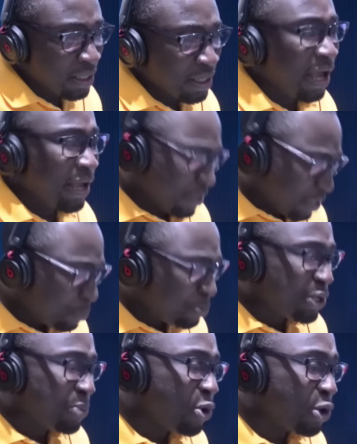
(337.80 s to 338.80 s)
Yeah, you
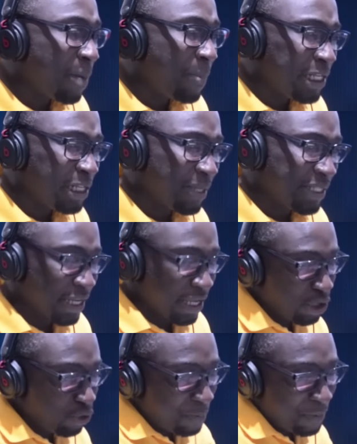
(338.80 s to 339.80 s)
broke up a little bit. You
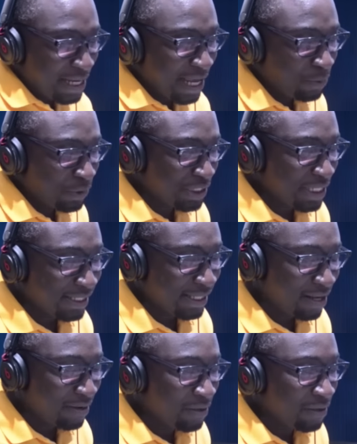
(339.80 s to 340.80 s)
could repeat that, what you just
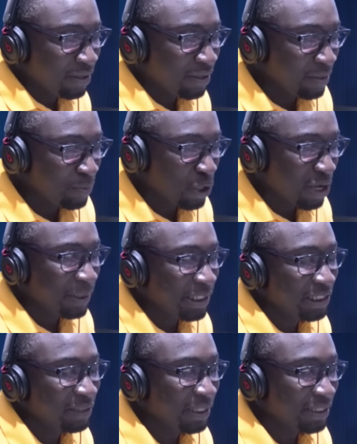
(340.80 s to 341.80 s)
said? You broke up a
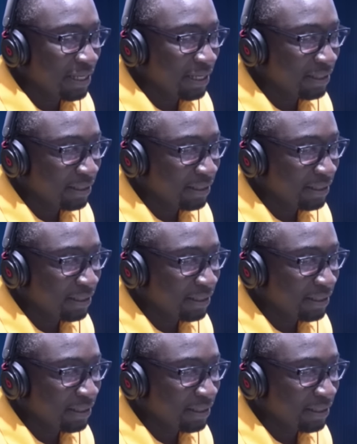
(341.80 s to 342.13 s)
little bit there.